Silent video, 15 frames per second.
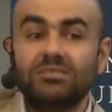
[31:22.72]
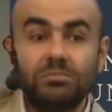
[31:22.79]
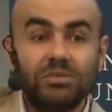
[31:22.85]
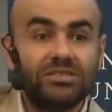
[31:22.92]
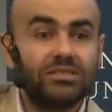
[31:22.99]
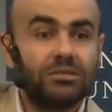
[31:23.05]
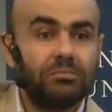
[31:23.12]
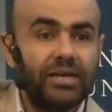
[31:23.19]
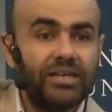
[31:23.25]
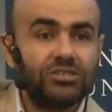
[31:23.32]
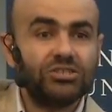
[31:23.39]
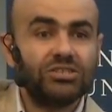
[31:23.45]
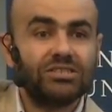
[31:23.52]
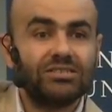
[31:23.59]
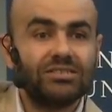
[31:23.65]

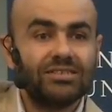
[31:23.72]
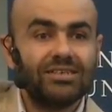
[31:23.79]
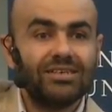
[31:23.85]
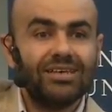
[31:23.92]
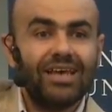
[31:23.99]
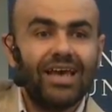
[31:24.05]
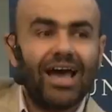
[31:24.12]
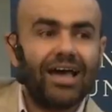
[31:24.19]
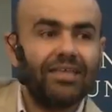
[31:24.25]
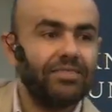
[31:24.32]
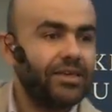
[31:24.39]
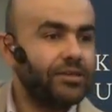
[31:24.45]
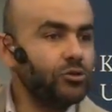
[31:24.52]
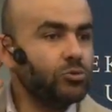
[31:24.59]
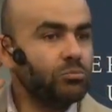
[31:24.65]
perturbation. And
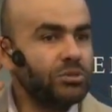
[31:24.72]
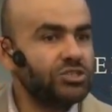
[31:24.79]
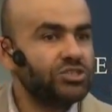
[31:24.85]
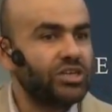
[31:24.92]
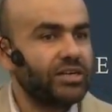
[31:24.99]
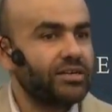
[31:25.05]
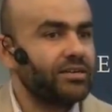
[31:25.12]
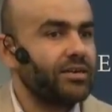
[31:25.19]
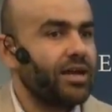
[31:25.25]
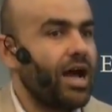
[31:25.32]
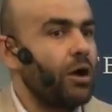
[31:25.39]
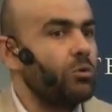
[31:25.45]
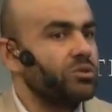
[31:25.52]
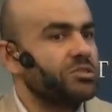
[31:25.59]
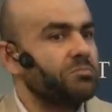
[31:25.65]
then you measure
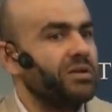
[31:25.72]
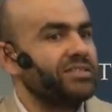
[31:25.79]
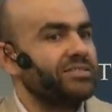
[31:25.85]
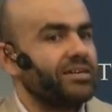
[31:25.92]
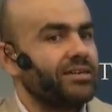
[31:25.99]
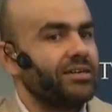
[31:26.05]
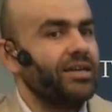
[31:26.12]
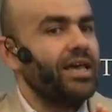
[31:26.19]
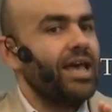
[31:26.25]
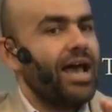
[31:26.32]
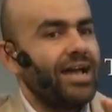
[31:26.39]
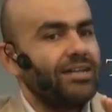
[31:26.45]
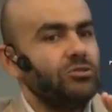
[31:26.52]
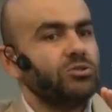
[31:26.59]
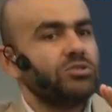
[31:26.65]
how it's better.
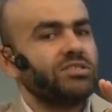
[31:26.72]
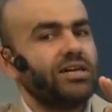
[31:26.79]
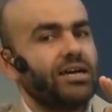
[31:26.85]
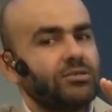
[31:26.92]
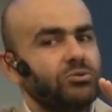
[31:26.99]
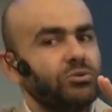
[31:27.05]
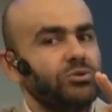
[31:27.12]
And you start